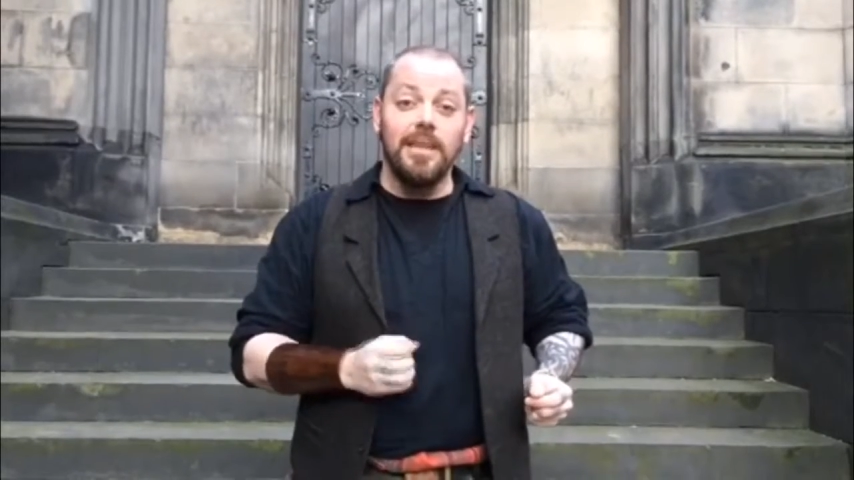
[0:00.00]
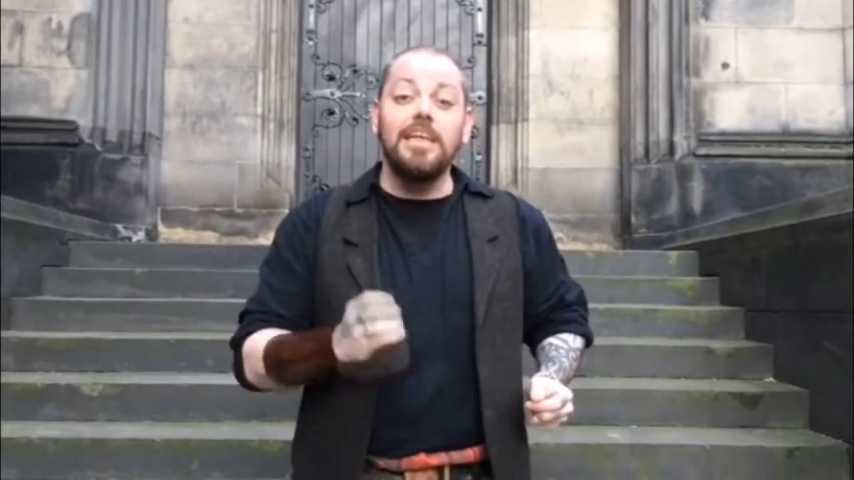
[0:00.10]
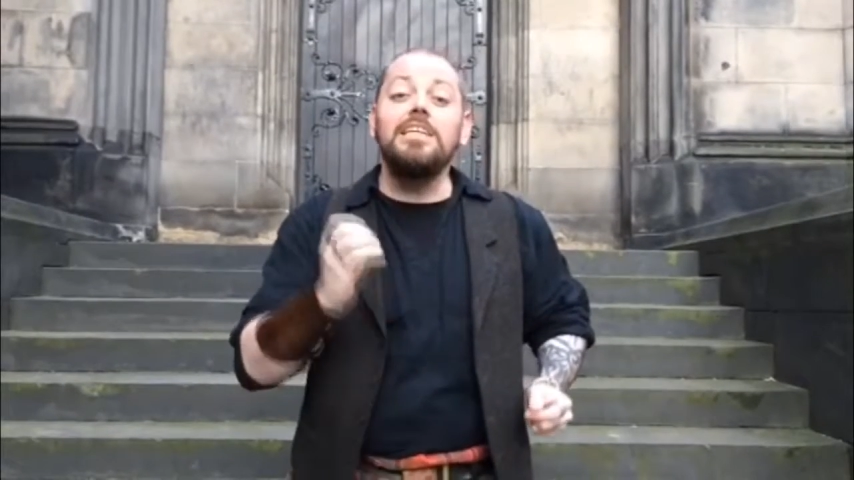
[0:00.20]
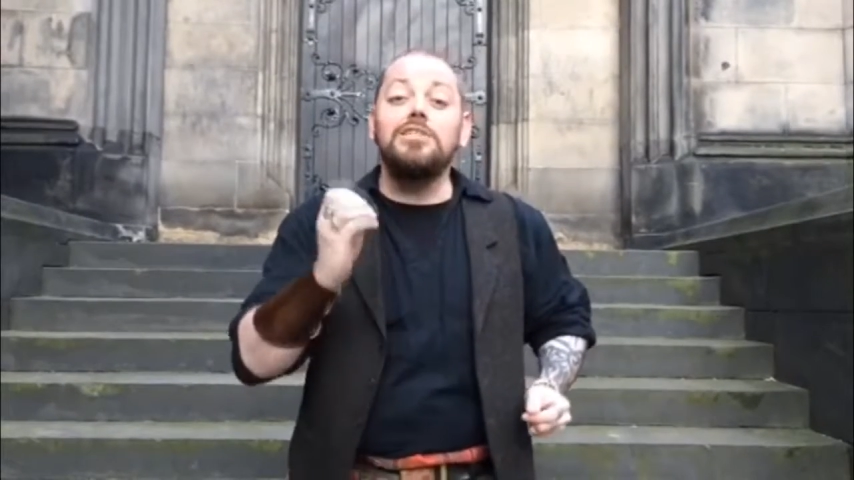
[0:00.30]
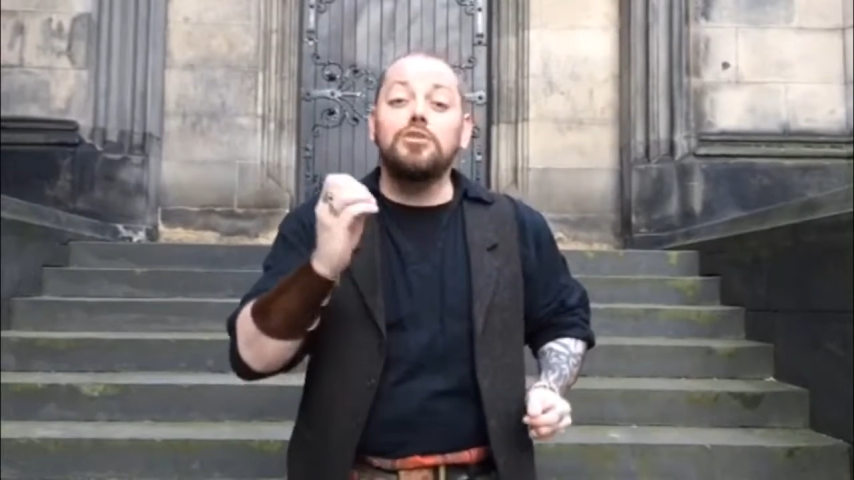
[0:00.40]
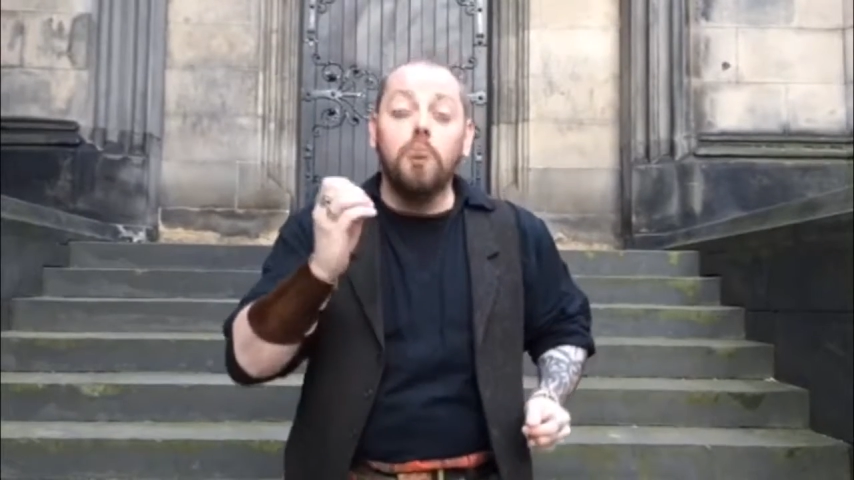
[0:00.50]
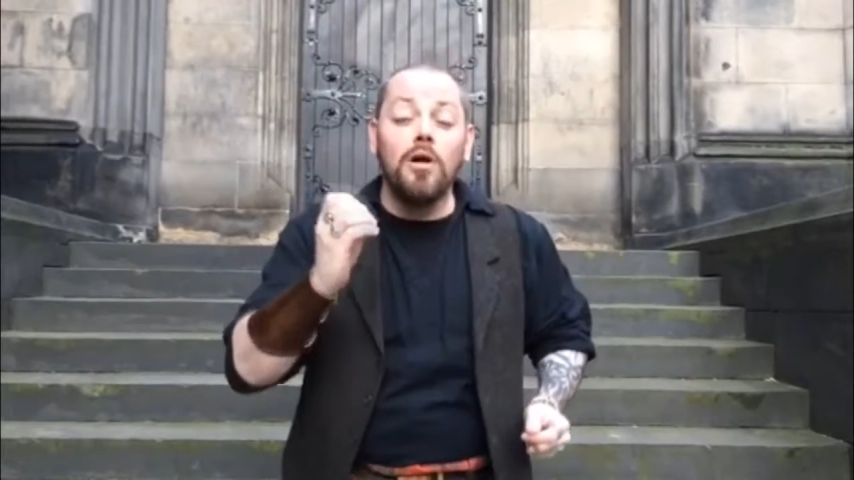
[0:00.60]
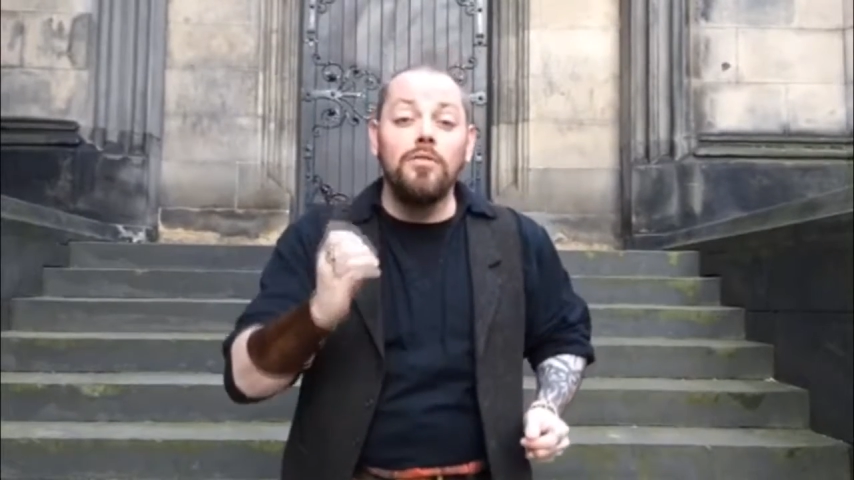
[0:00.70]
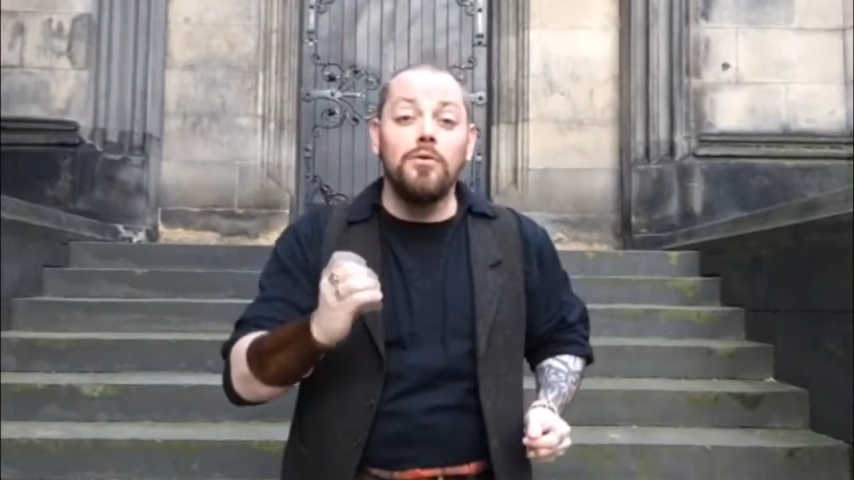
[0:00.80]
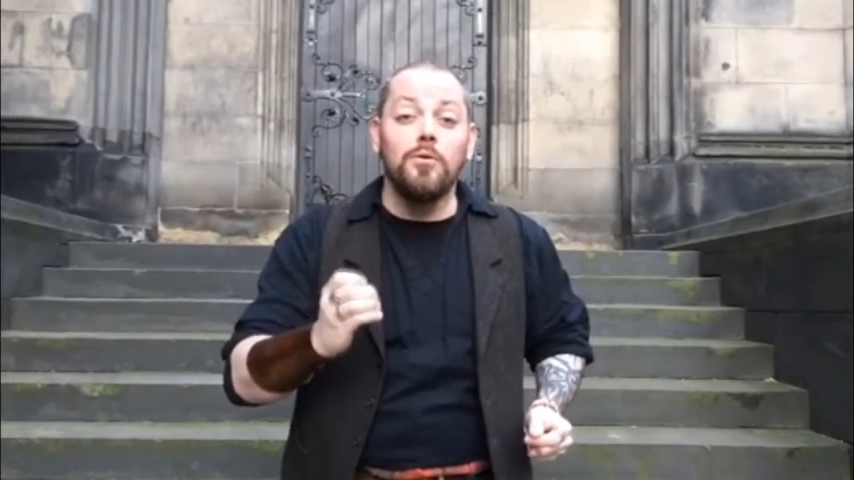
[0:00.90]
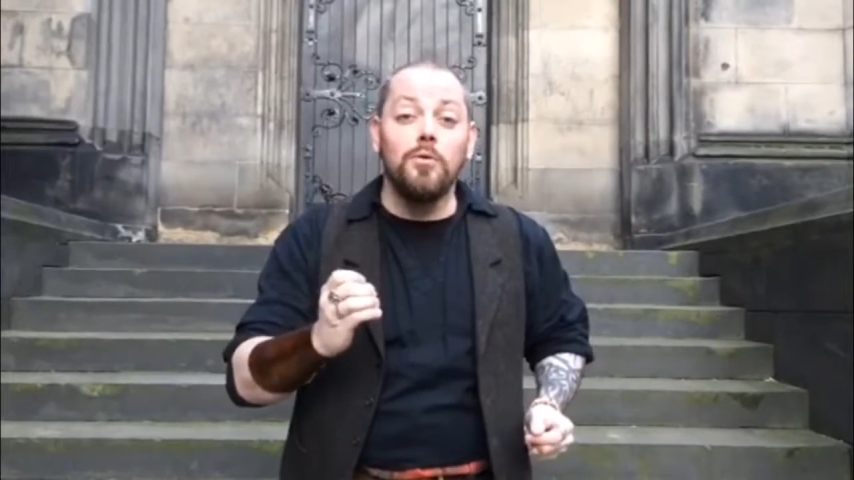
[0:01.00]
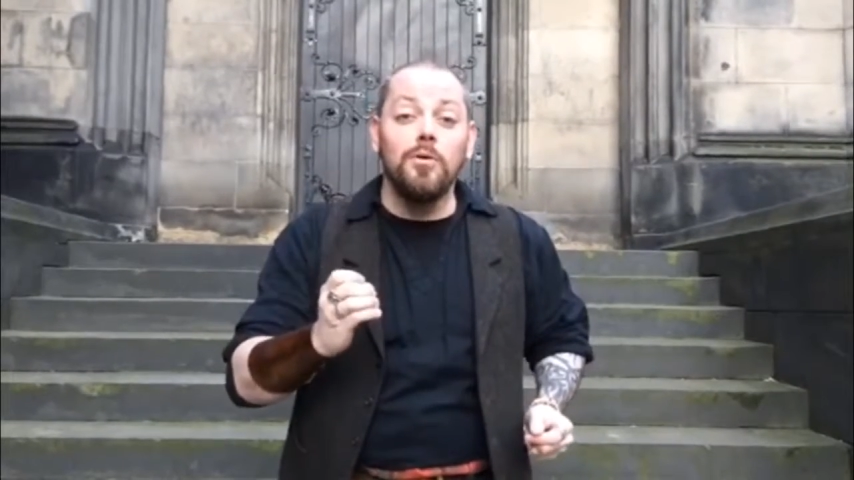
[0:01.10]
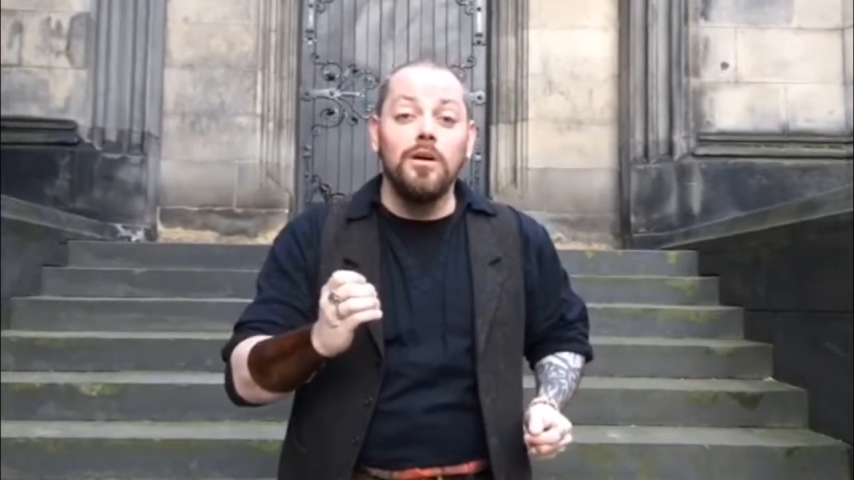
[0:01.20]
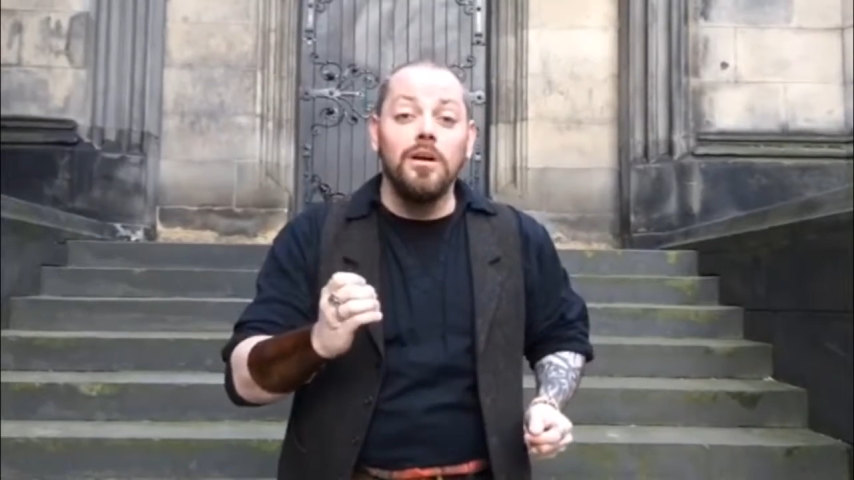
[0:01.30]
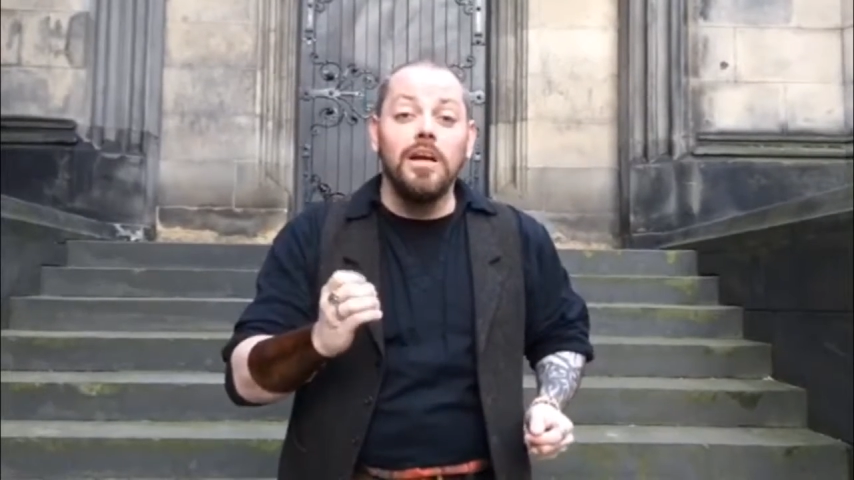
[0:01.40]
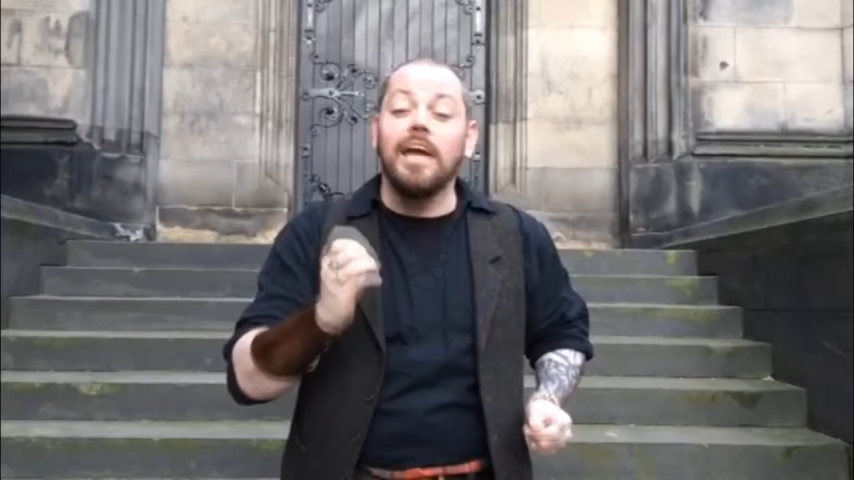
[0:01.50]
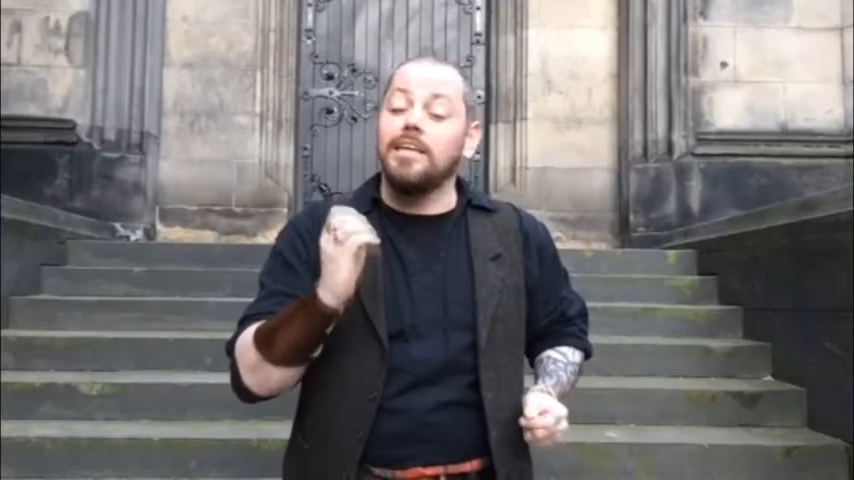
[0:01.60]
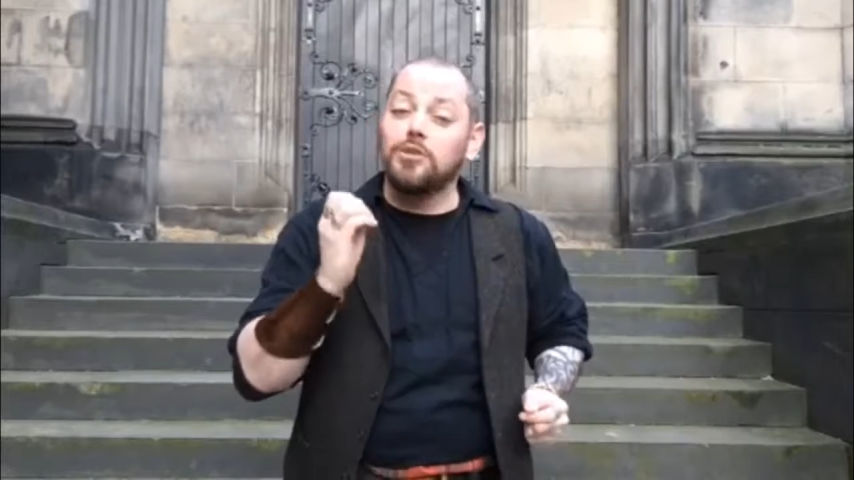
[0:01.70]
Each one, though,